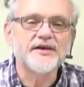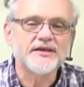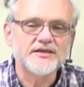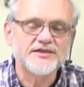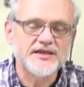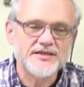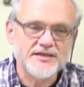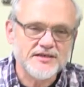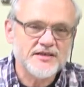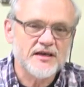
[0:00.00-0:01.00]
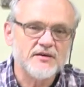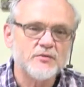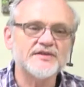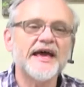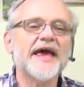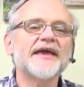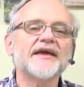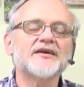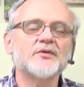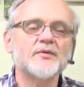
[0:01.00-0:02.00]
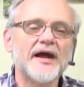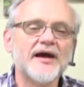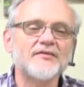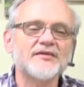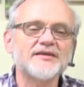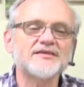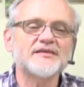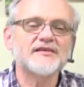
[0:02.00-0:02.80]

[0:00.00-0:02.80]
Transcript: that Jesus was hanging around. This